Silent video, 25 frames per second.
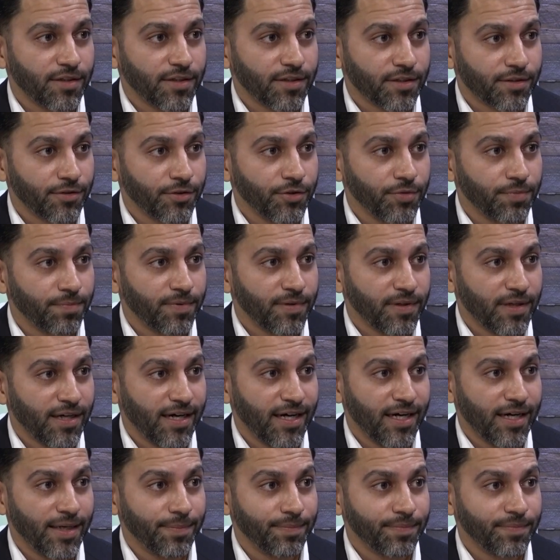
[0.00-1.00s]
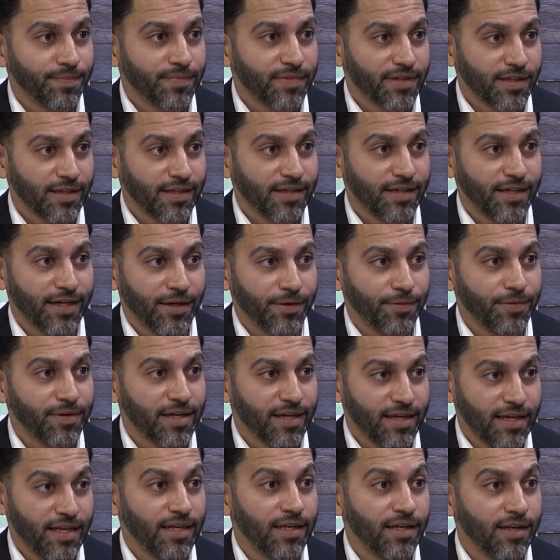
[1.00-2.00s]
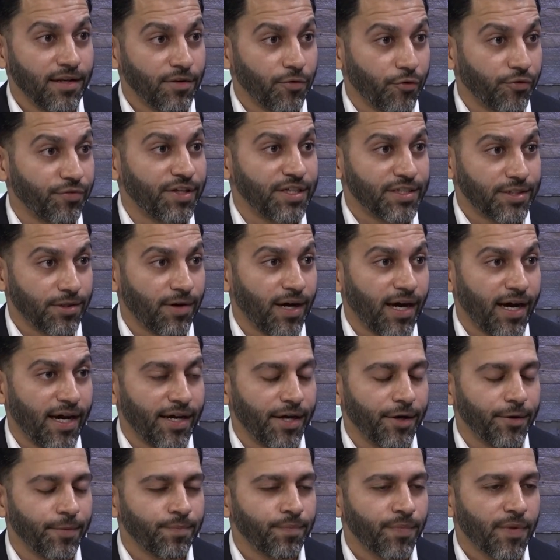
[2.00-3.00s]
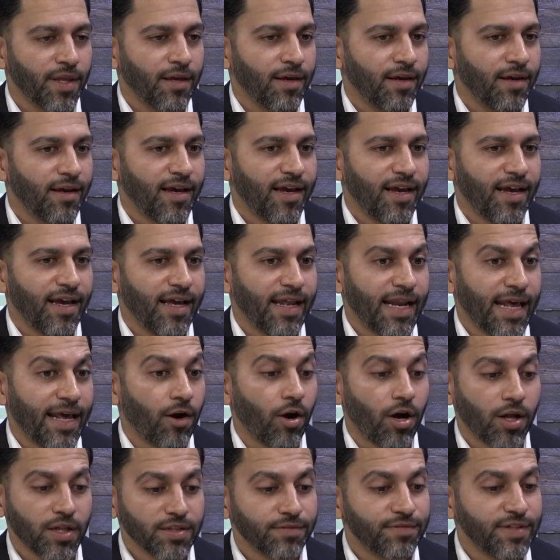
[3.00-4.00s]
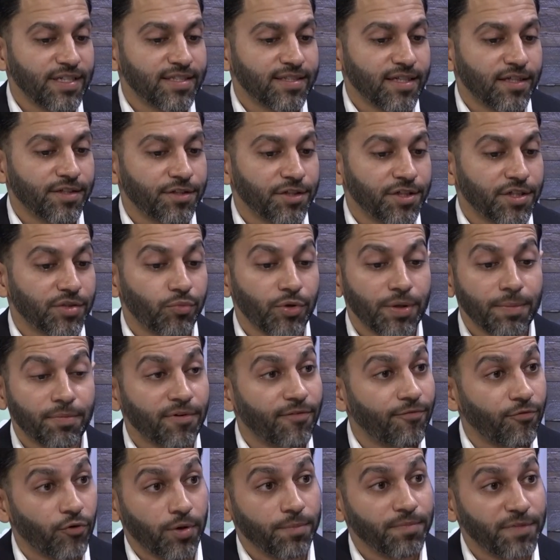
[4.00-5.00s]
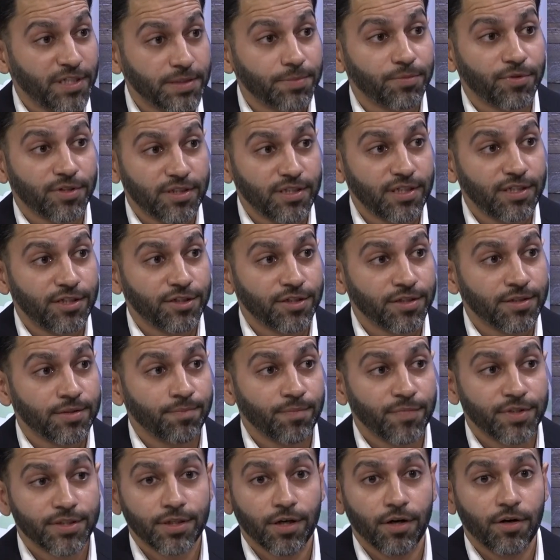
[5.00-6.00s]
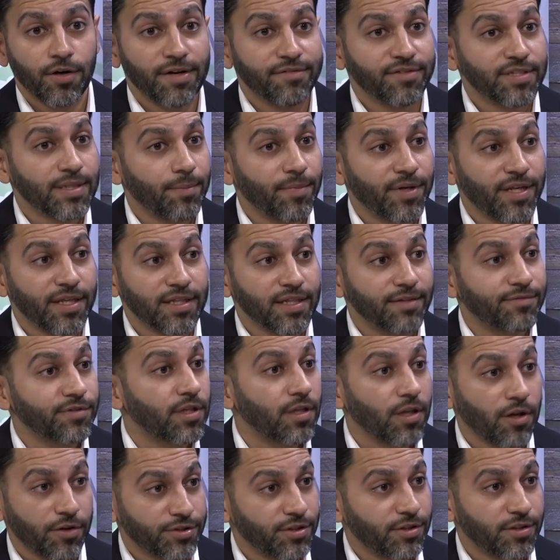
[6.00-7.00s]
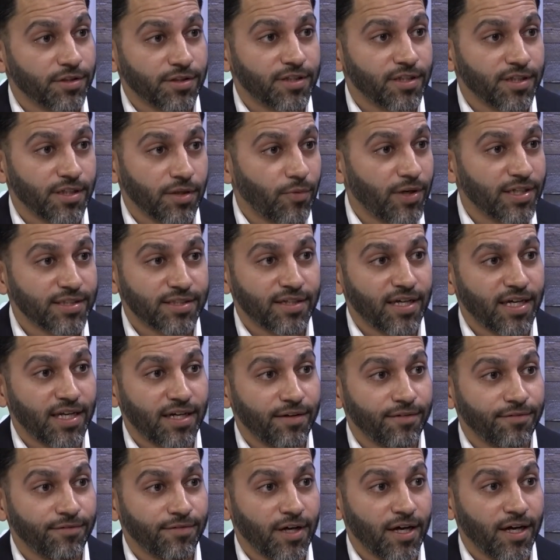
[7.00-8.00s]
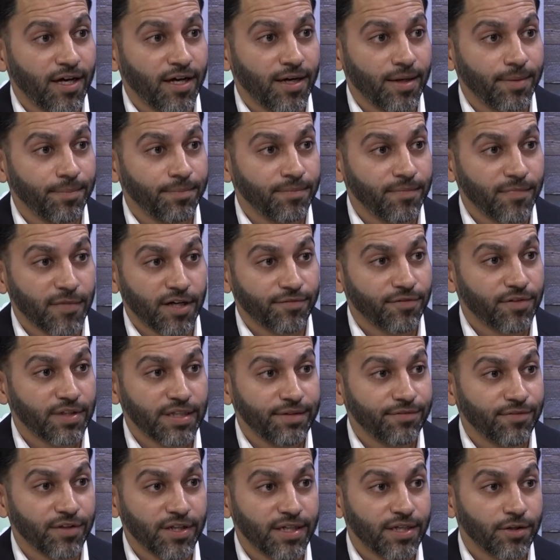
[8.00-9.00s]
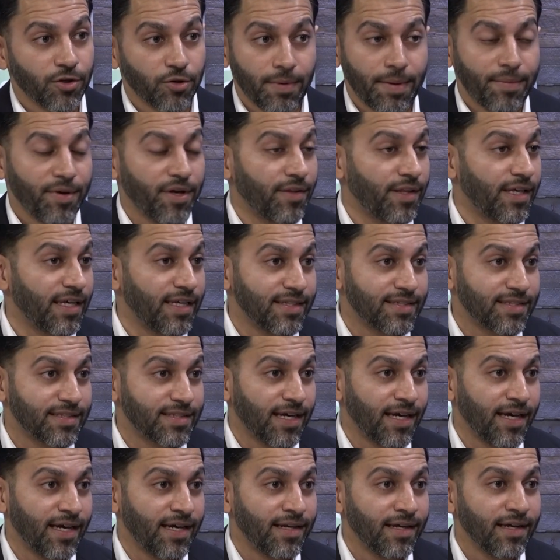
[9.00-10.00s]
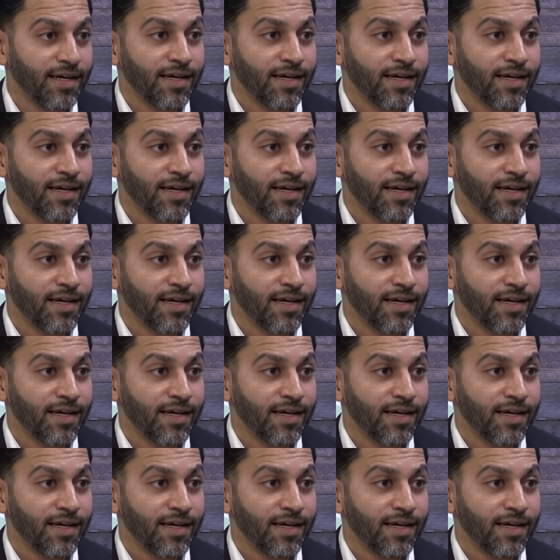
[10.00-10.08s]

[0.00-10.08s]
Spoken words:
group in Northeast Ohio. And at all of these centers, we perform these procedures. So if somebody lives closer to the west side of Cleveland or maybe on the east side,